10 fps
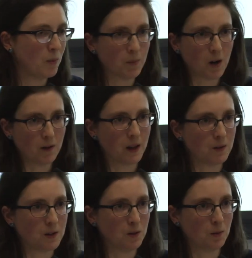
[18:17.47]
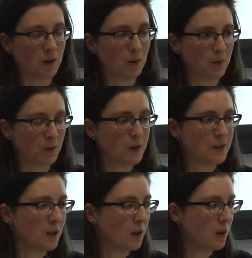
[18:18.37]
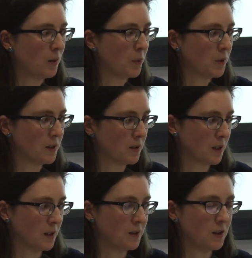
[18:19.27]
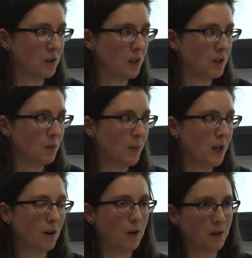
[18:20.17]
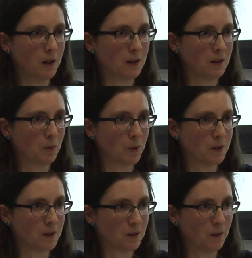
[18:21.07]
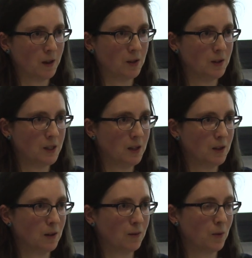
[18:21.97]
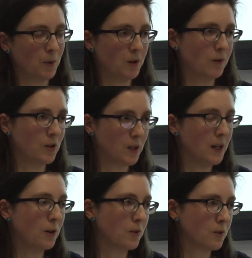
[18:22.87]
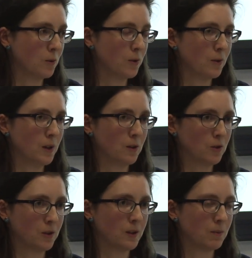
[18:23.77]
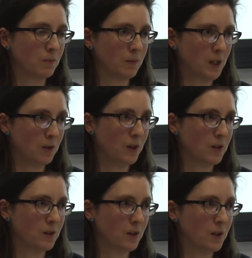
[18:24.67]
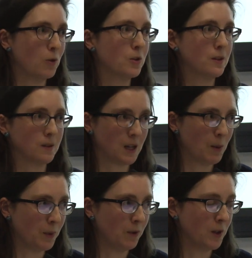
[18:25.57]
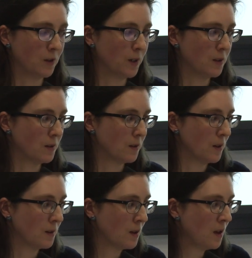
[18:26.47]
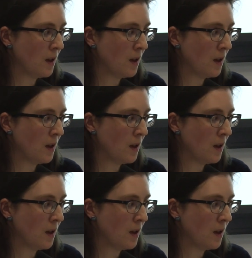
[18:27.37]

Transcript: Part of that's to do with kind of resourcing, but it's the kind of decision needs to be made. Are you collecting process evaluation data from your intervention and your control sites, or just the intervention sites, or just a sample of intervention sites?